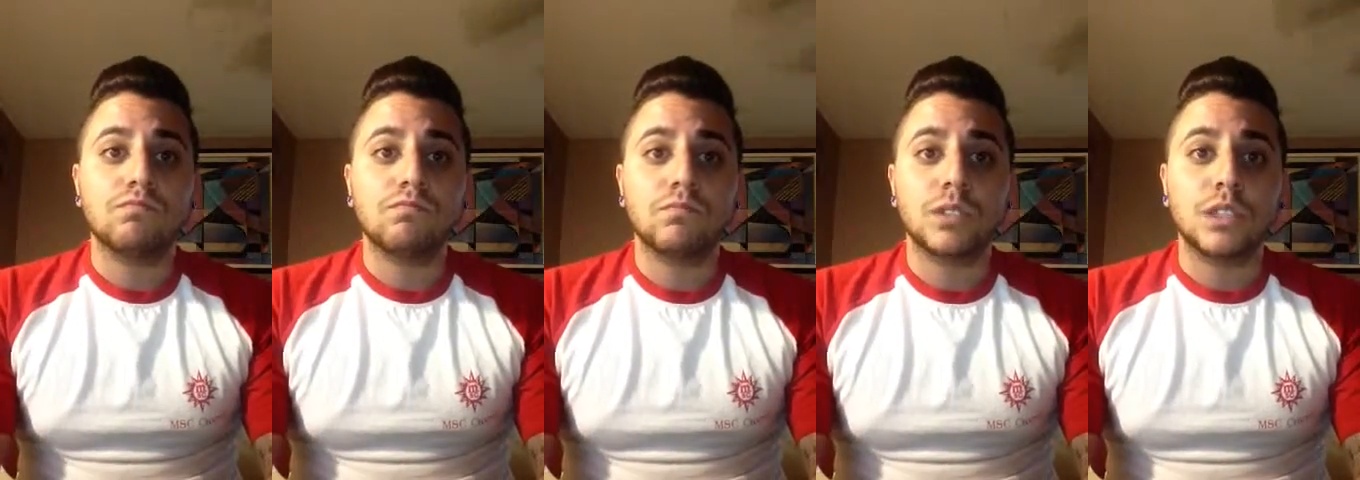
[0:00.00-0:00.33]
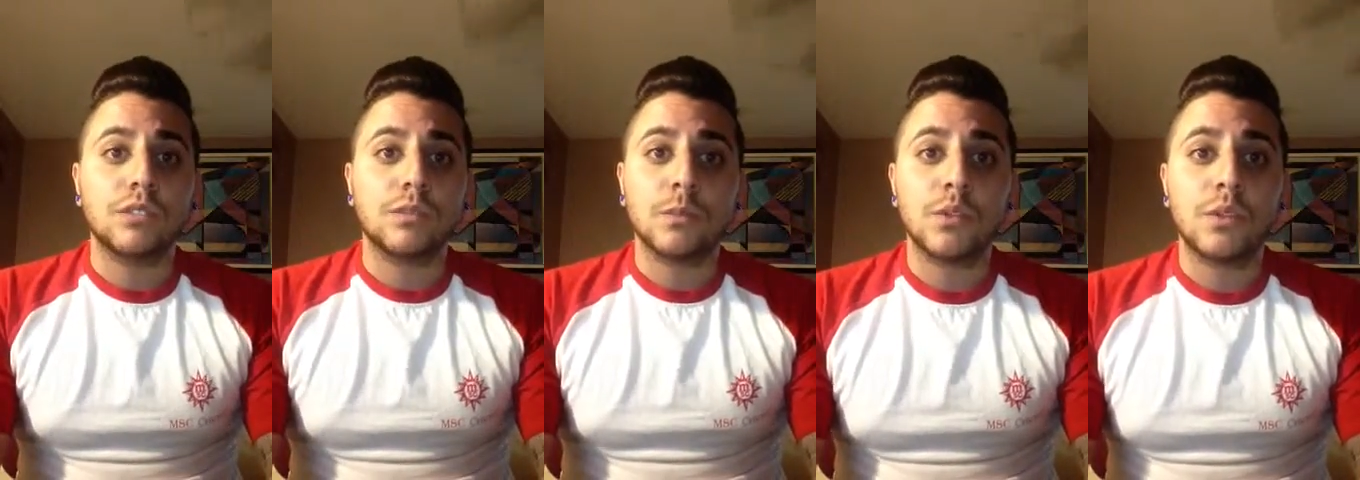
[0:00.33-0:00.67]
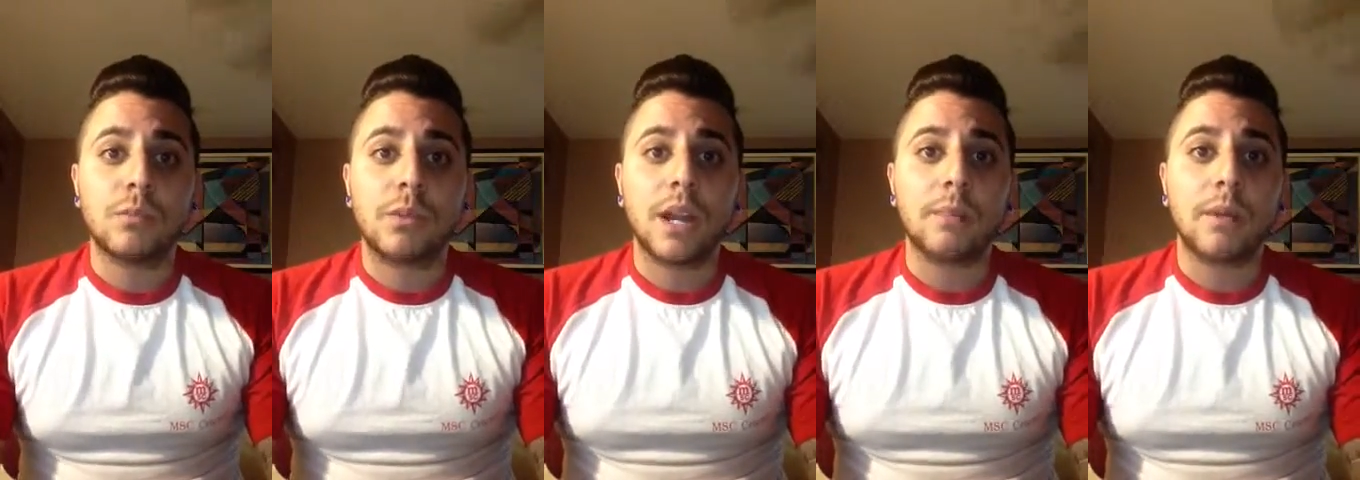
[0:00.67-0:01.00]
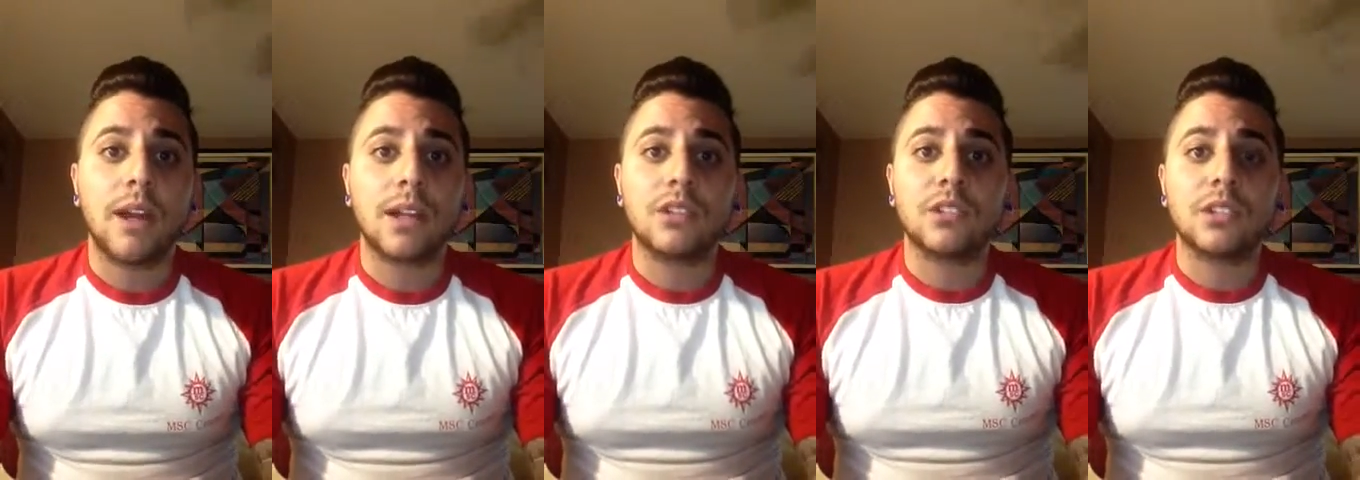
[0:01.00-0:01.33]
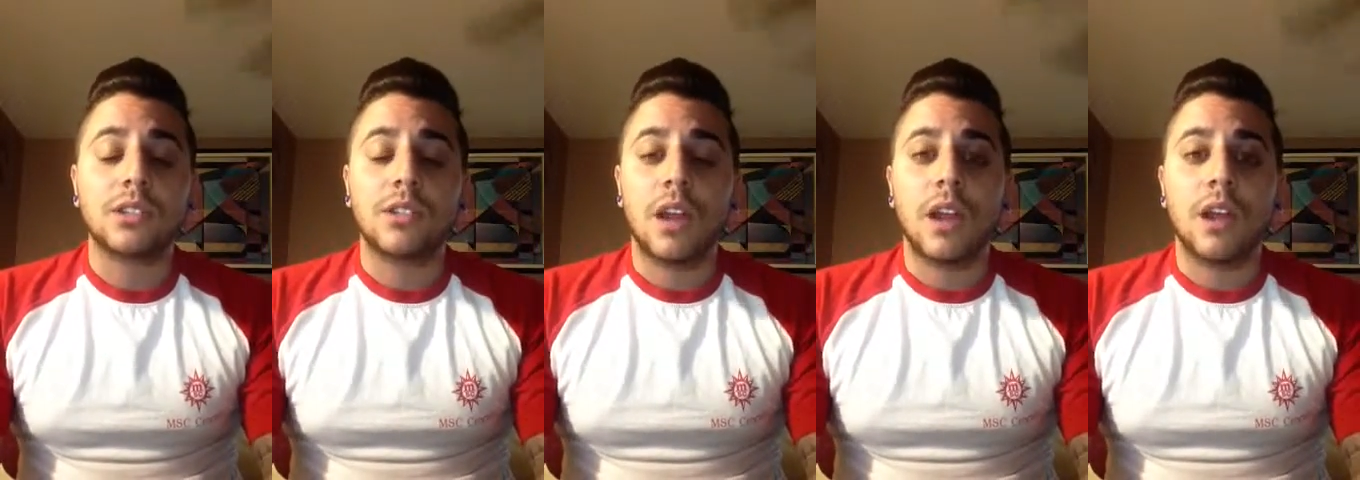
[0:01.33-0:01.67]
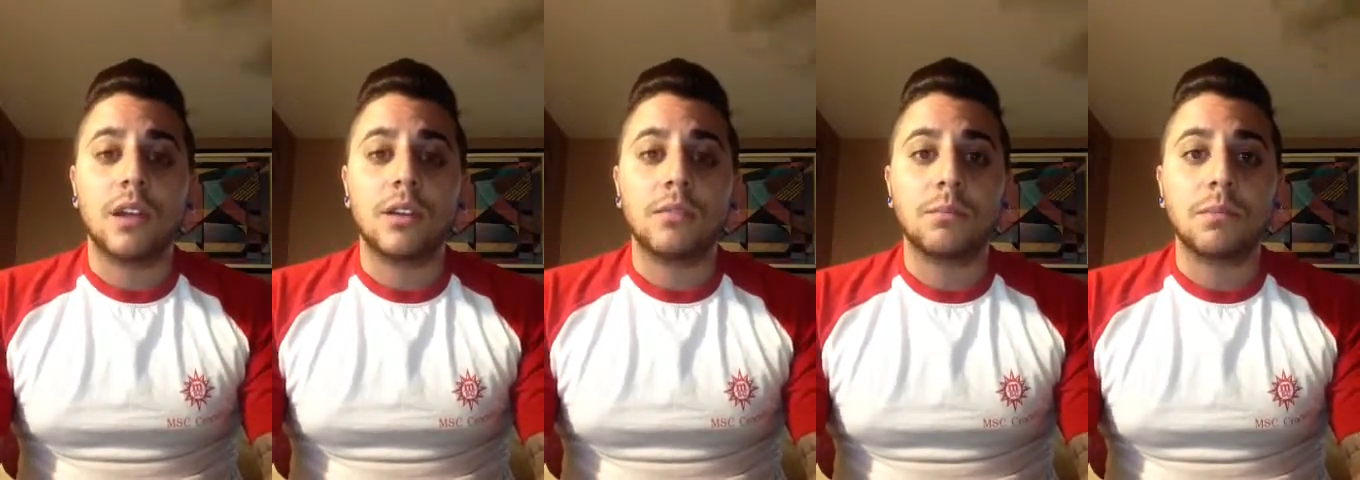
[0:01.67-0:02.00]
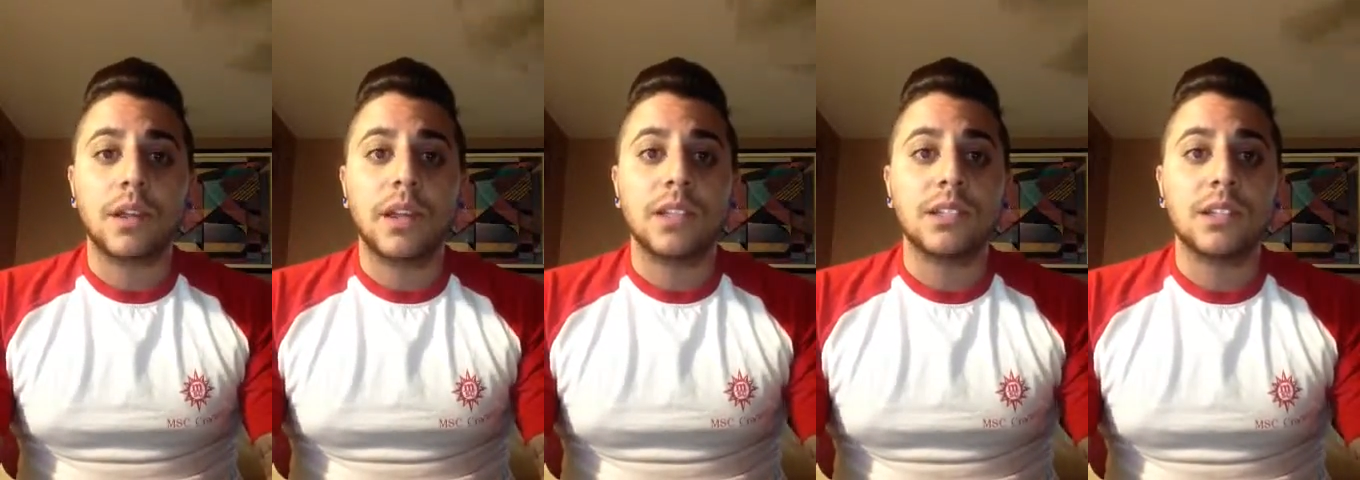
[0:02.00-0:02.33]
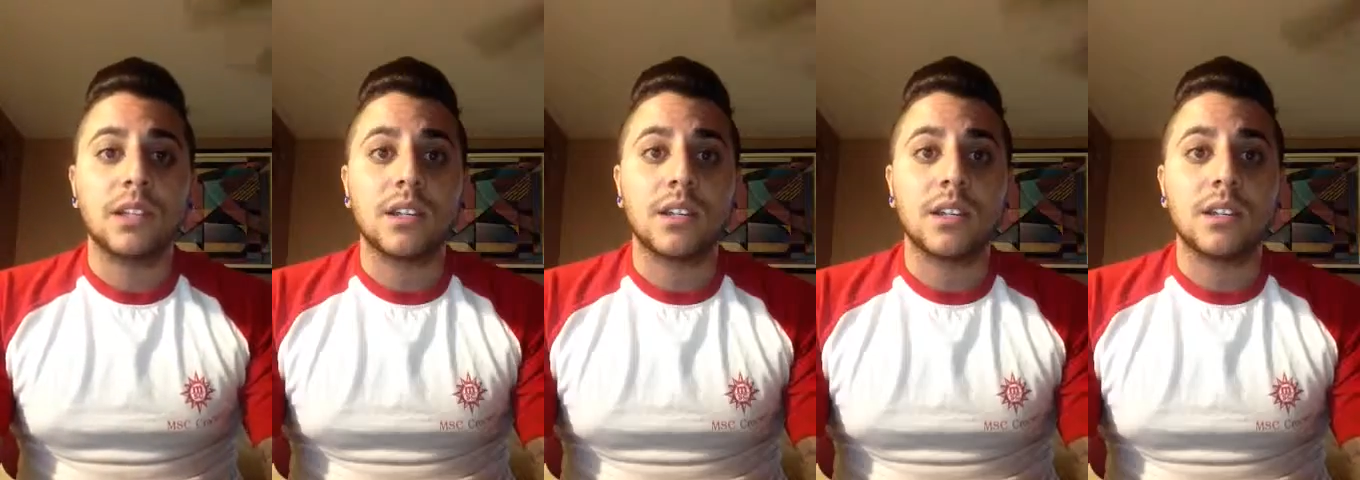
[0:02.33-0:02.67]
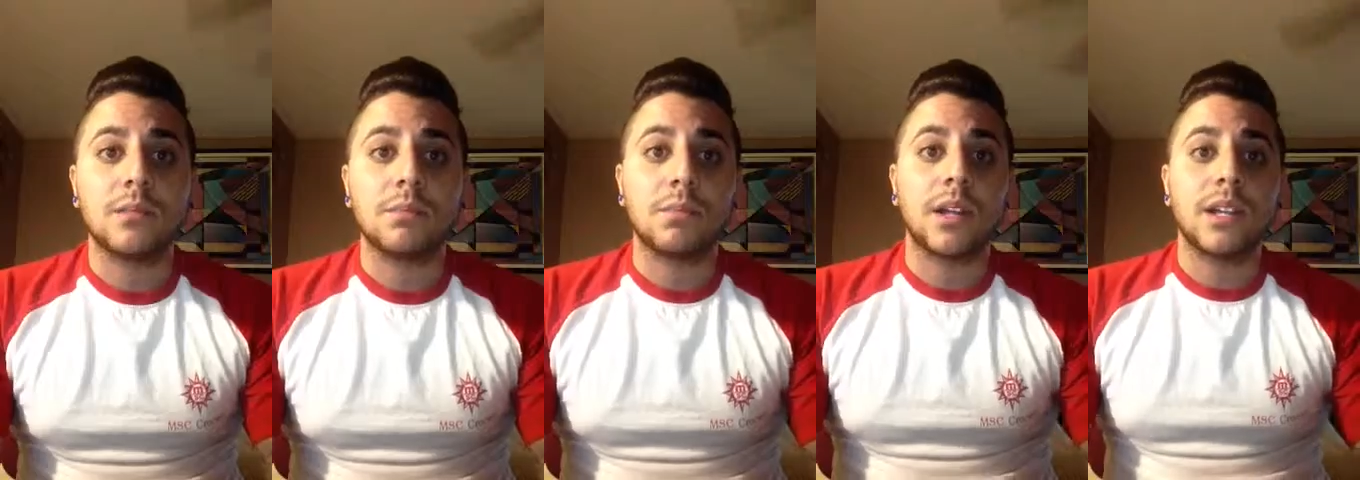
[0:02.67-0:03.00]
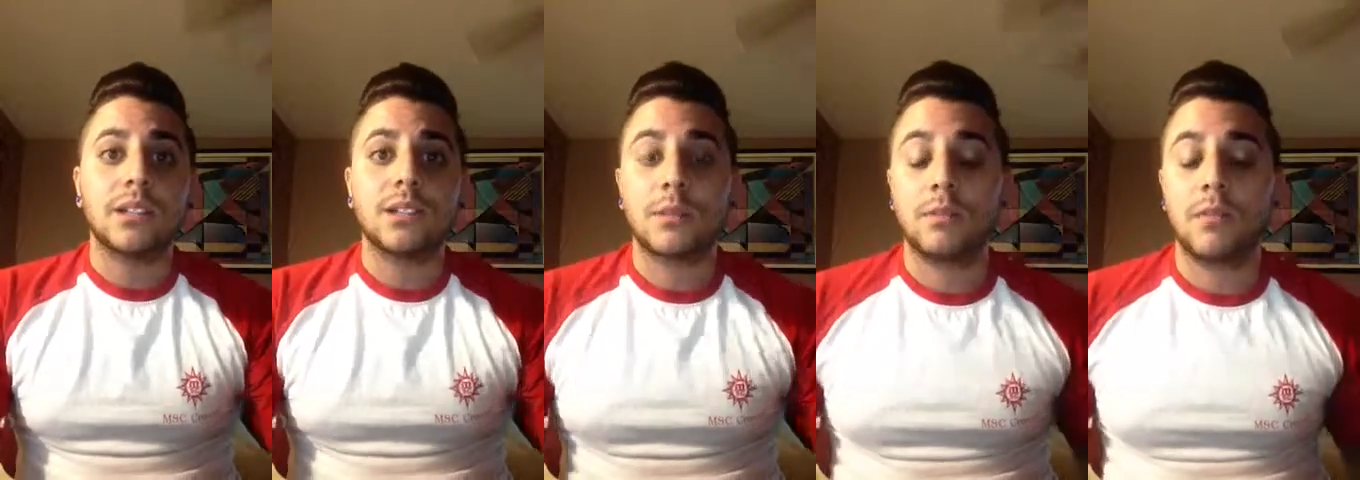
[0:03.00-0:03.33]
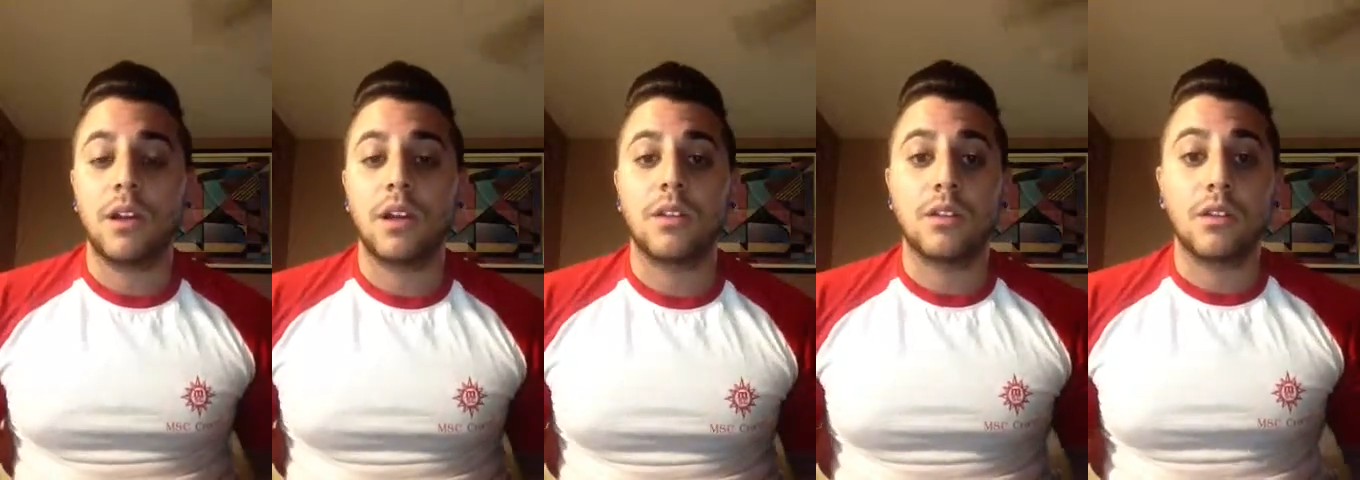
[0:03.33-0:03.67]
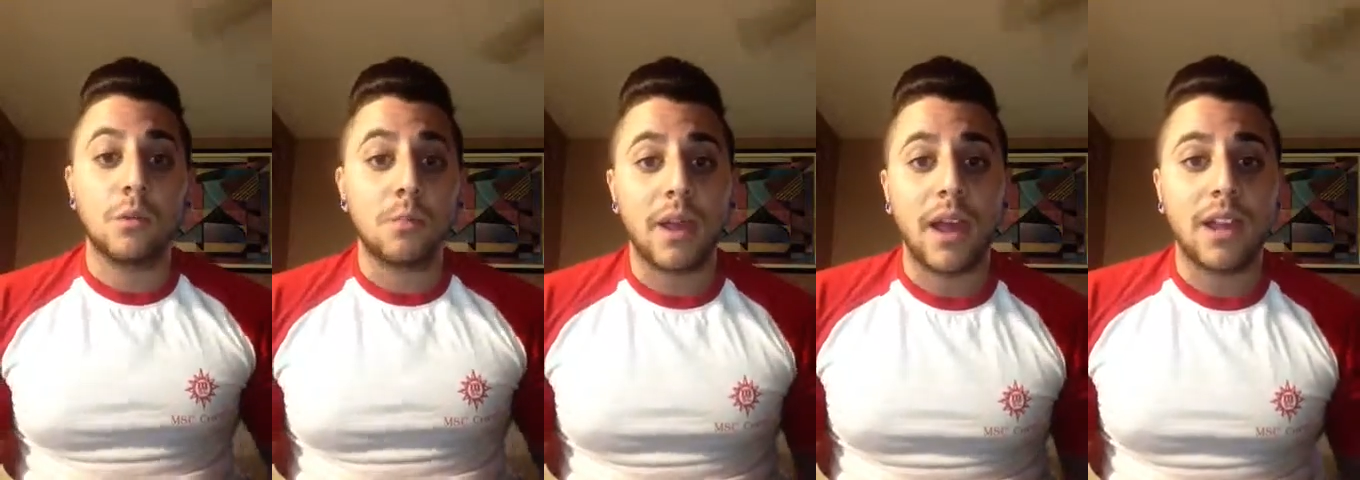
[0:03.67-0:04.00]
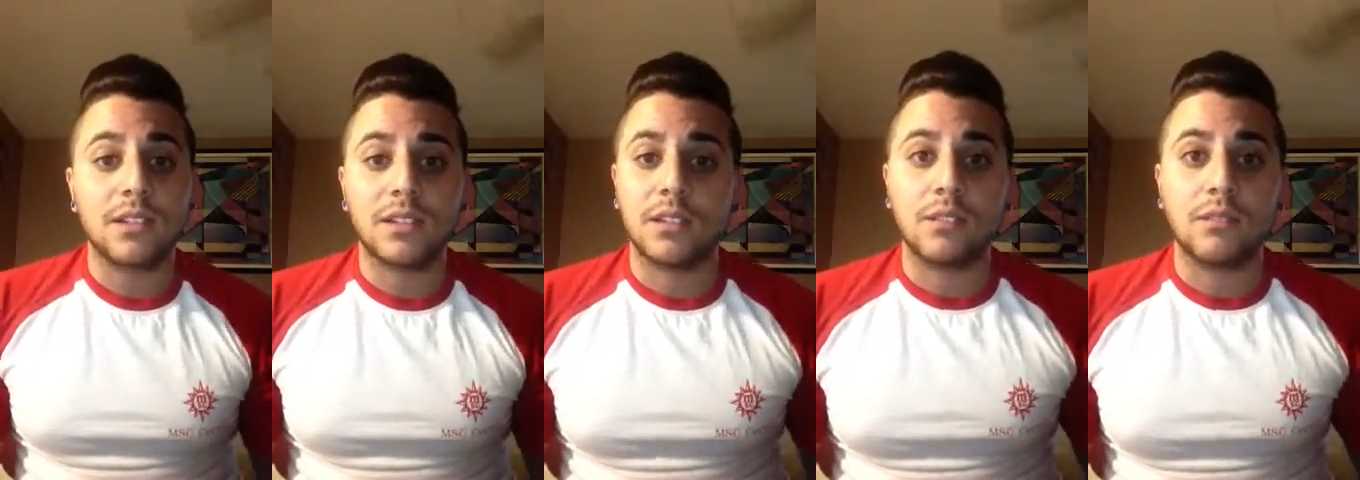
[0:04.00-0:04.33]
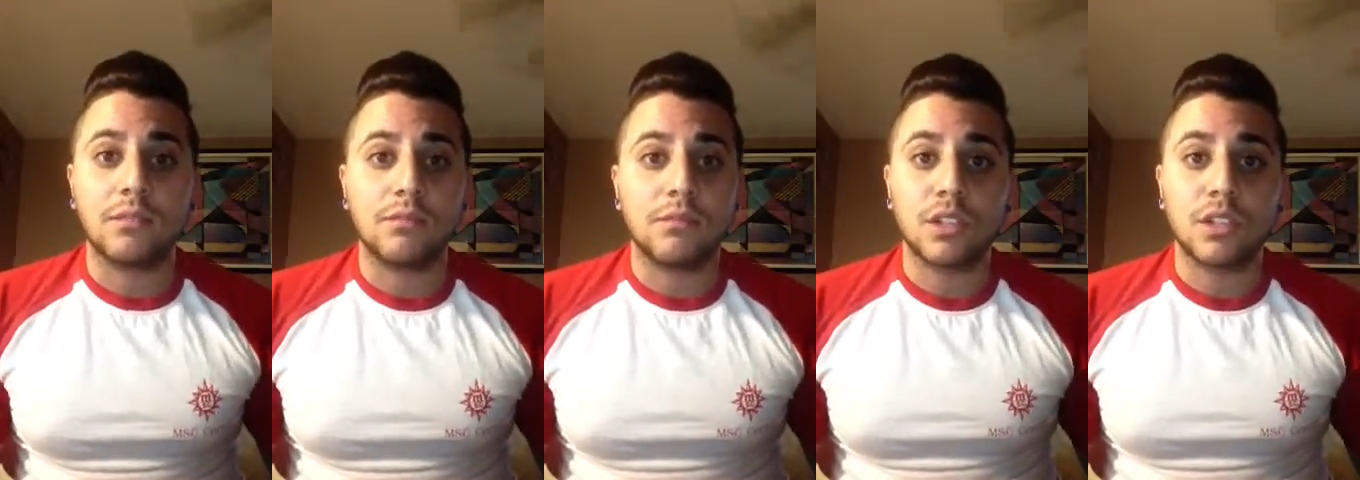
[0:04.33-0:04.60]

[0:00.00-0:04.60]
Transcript: when you remove the brake pads, just place the new pads in